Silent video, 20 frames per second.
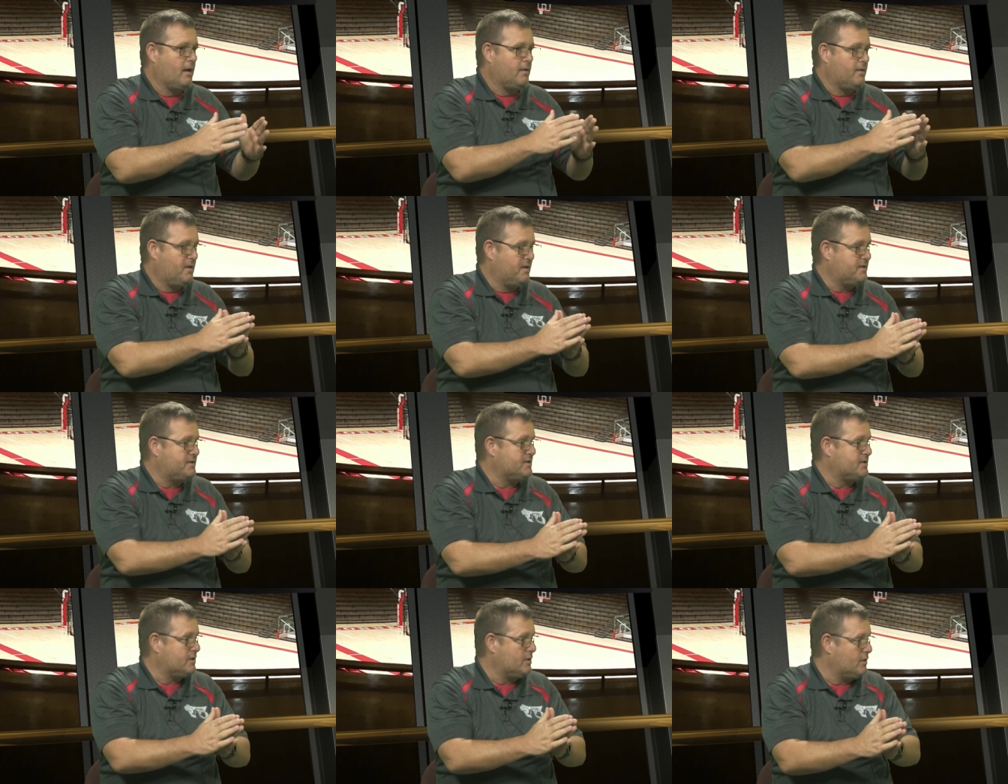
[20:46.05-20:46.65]

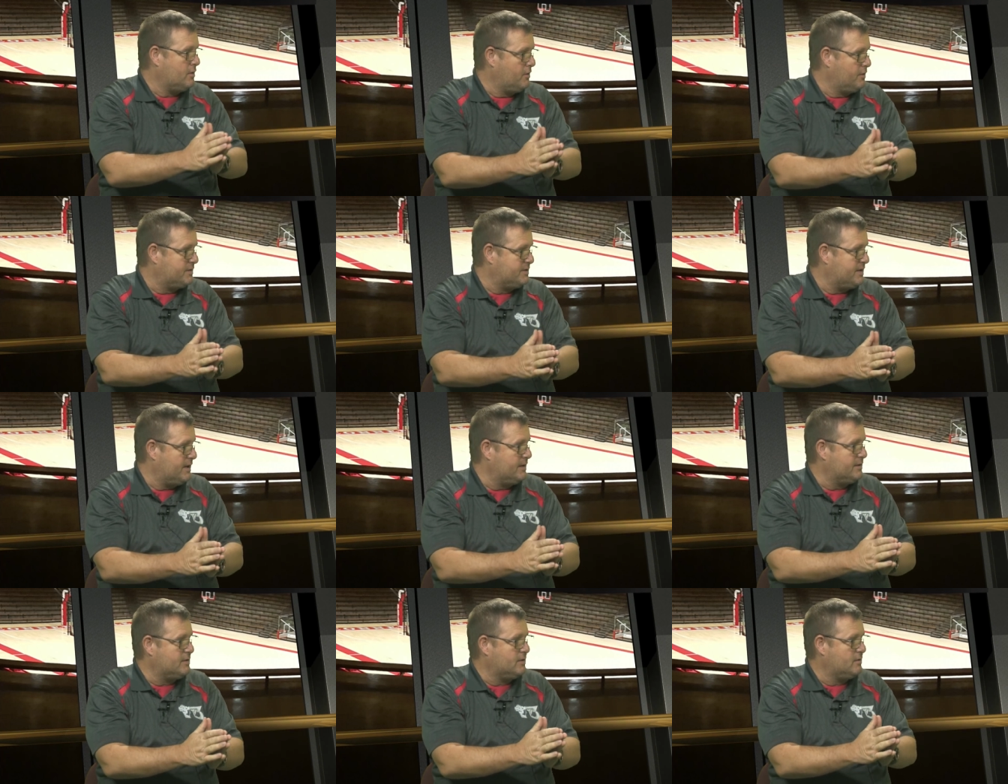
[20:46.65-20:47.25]
This is a new
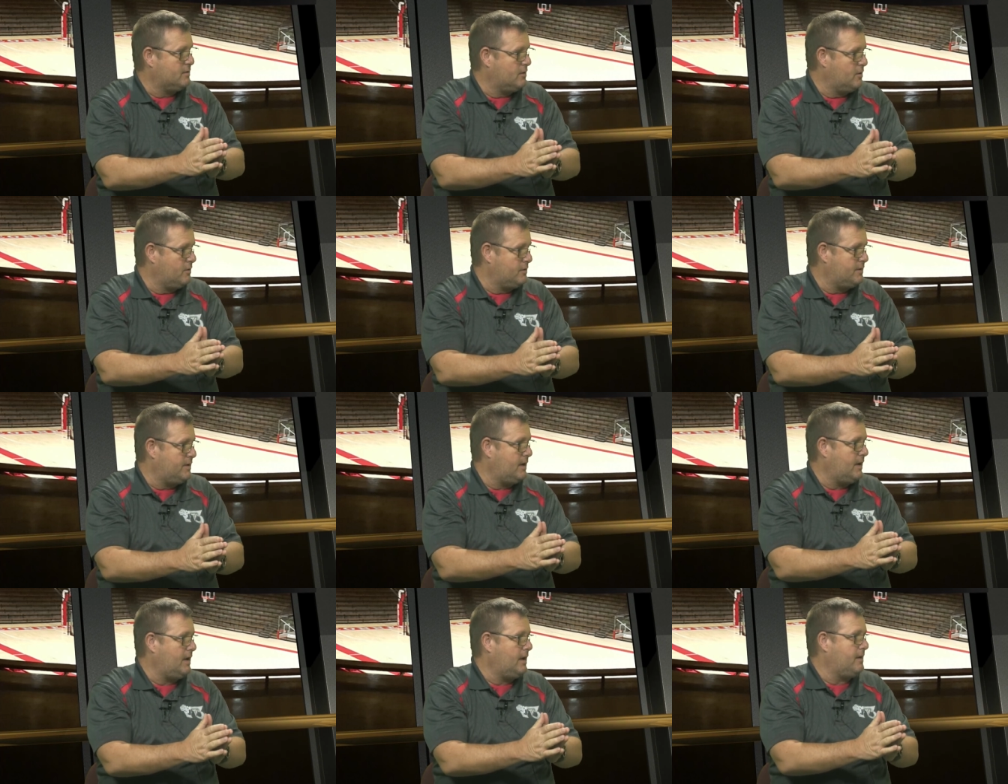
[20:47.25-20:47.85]
season, new
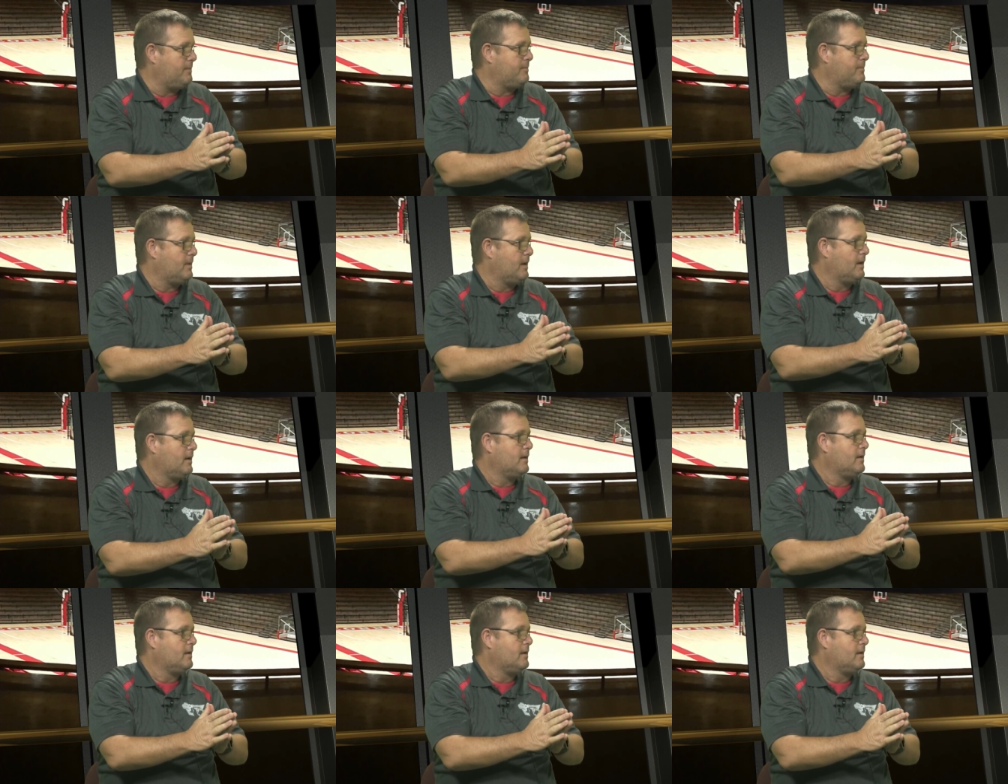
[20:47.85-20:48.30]
team